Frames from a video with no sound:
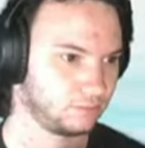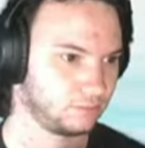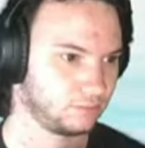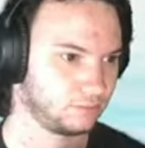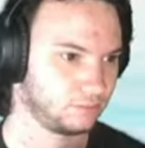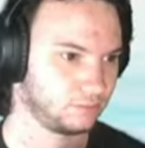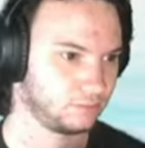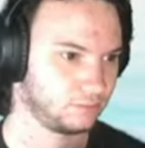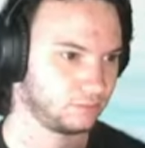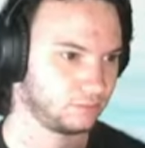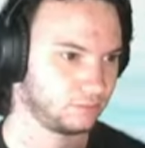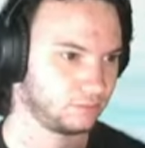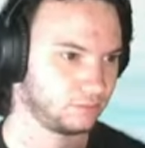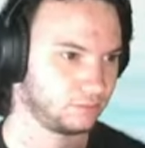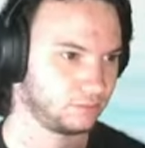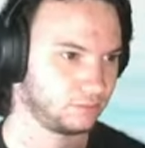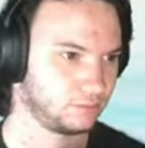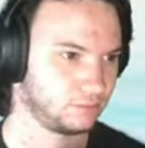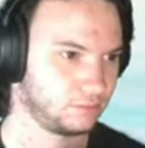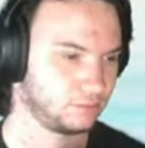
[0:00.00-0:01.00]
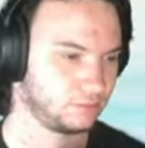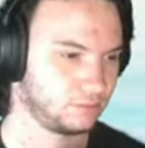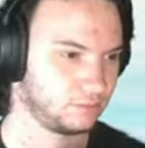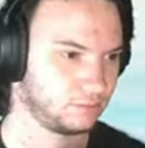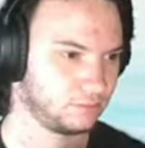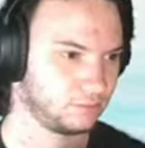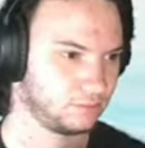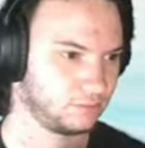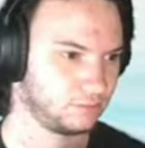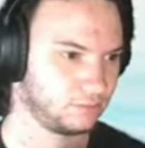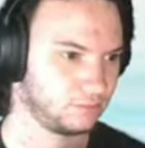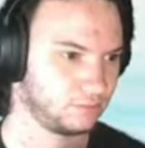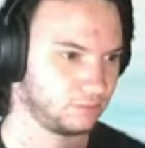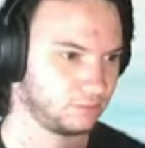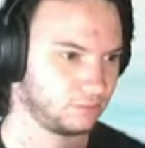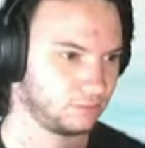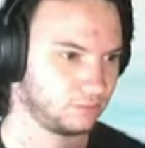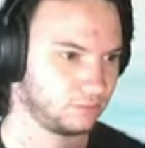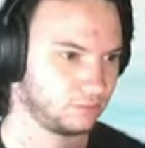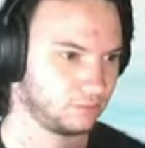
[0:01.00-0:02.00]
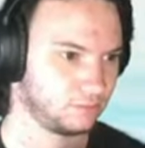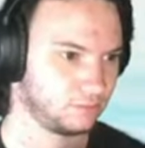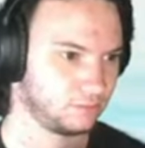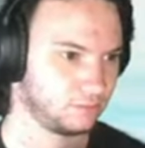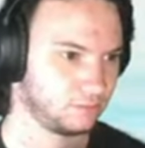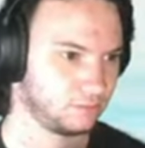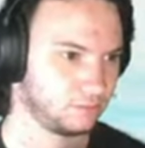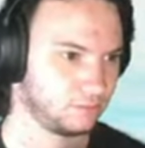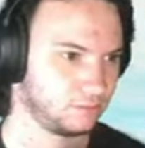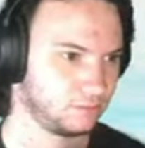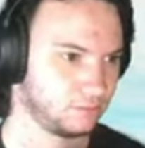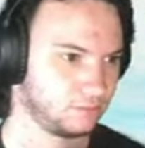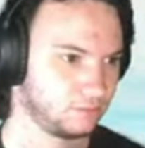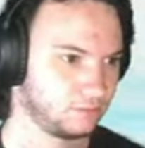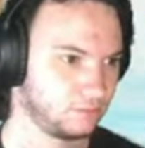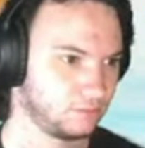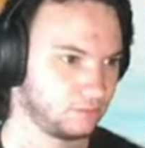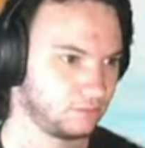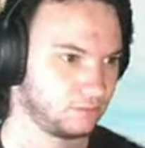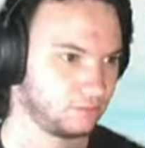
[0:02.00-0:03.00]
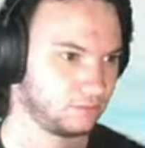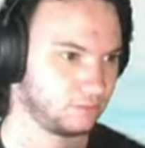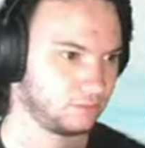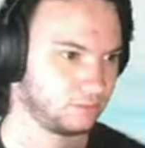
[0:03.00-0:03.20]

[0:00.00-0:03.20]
No one is speaking in this clip.